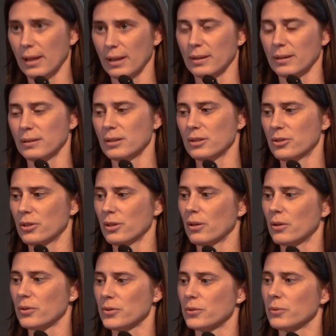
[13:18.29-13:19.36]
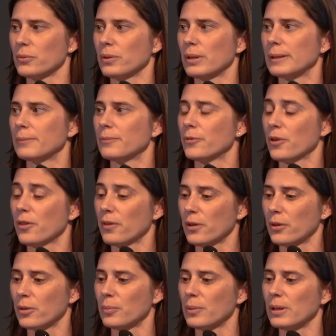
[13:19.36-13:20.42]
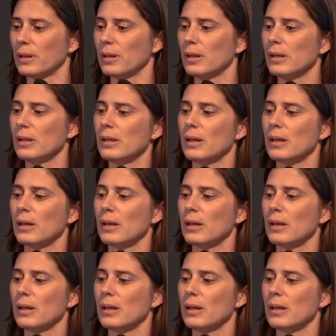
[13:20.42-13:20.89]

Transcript: in addition also um, for therapy.